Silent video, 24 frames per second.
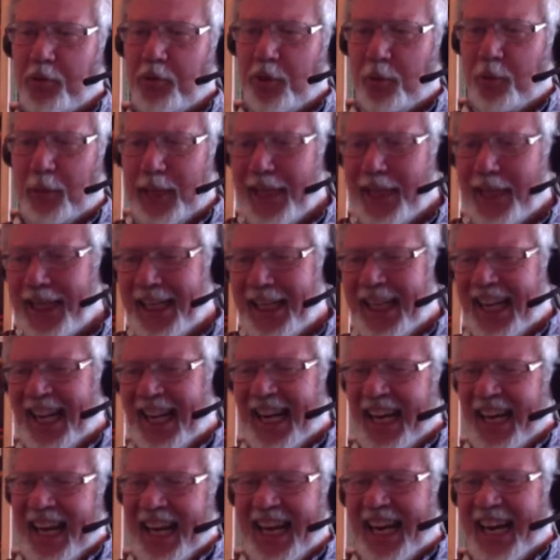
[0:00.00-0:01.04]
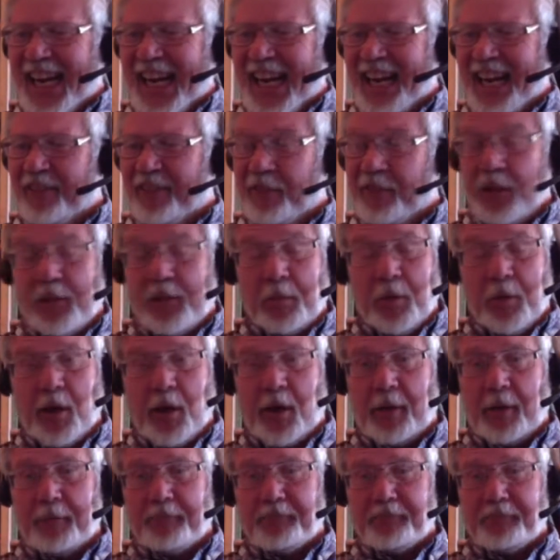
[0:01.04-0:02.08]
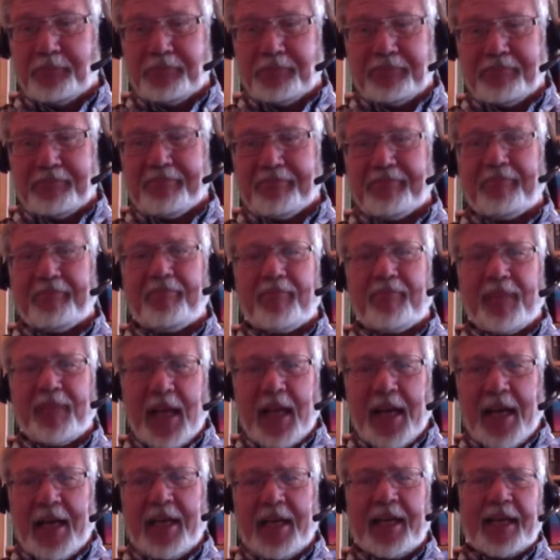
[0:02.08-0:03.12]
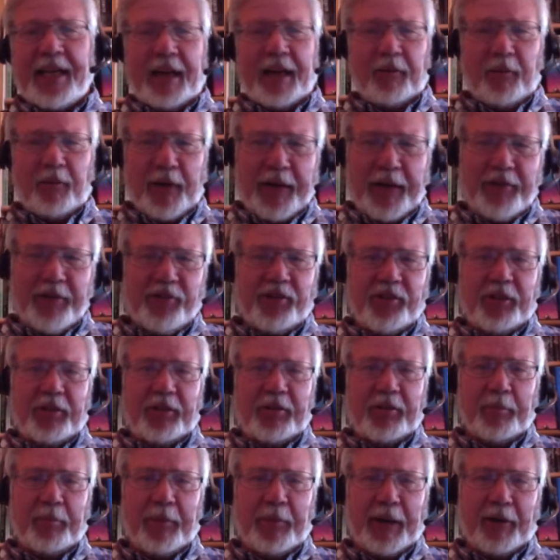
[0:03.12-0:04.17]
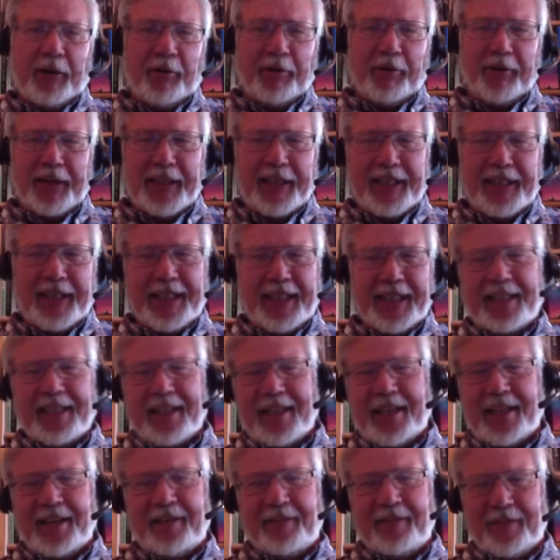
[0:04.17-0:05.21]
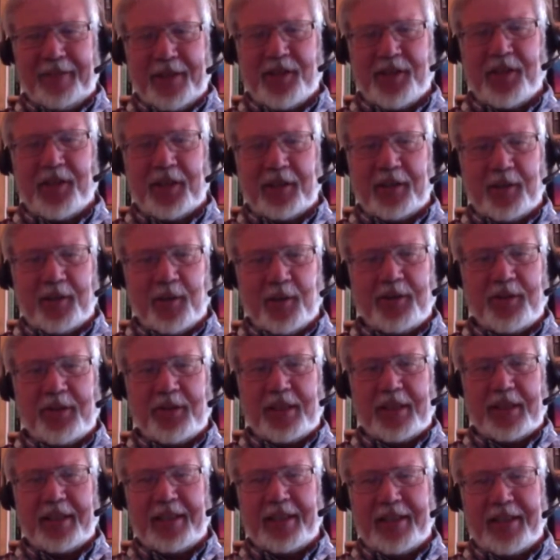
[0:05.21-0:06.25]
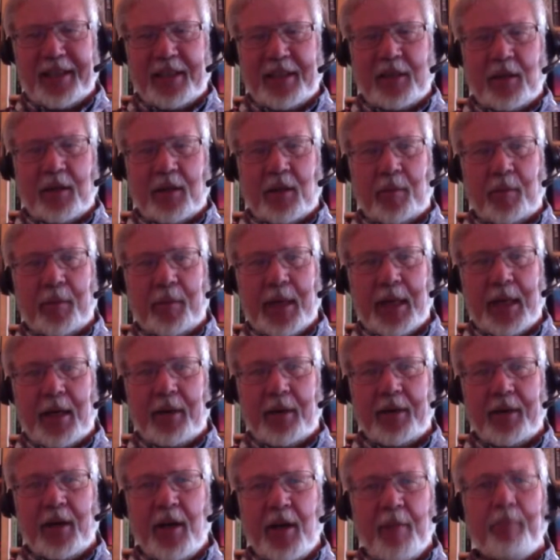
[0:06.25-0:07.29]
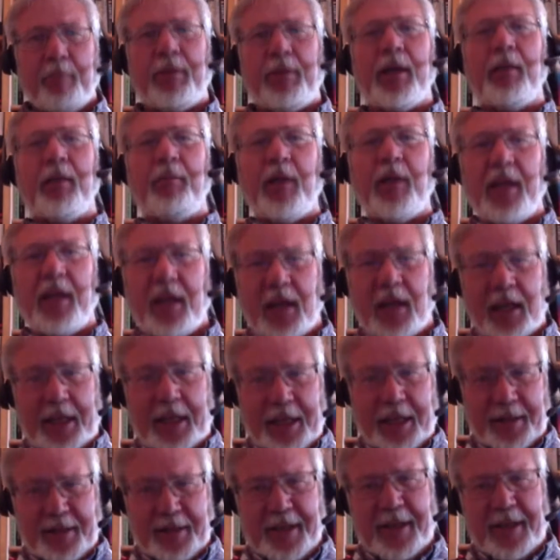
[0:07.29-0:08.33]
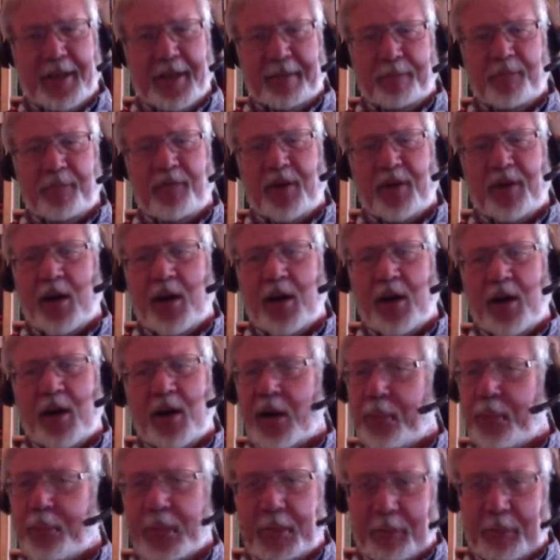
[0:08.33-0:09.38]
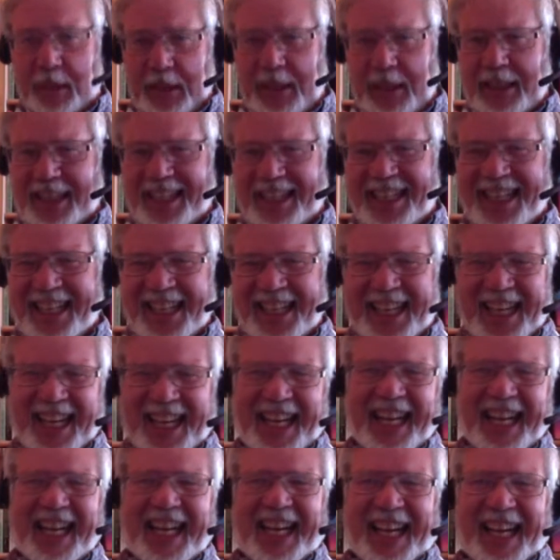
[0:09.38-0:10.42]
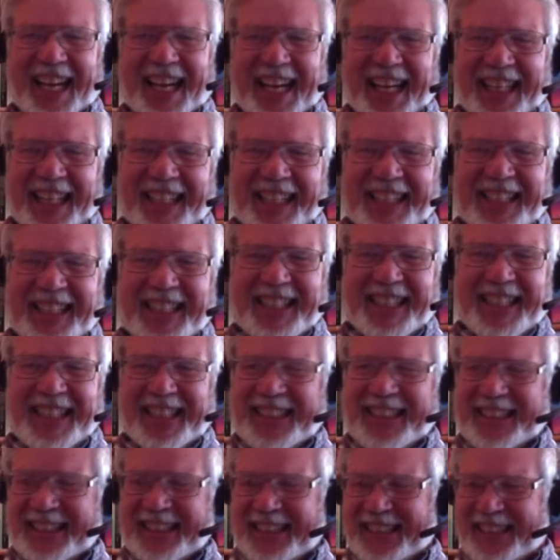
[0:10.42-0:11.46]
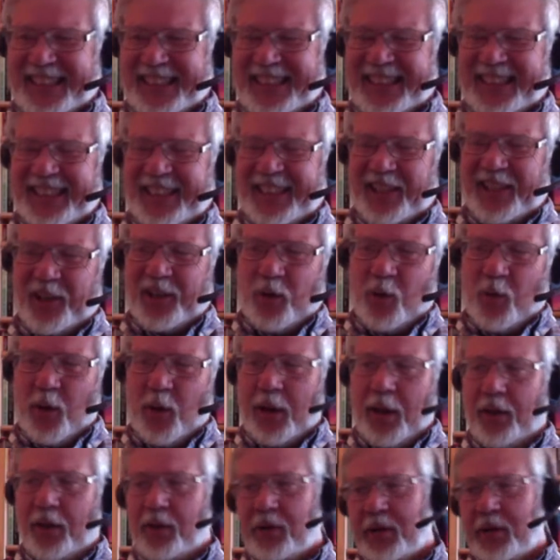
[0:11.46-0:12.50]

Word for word: to be, and very smart. Yeah. And he outraged uh, the power elite, and eventually, of course, they, they took him out, they took him out. publicly very publicly, and uh, you know whether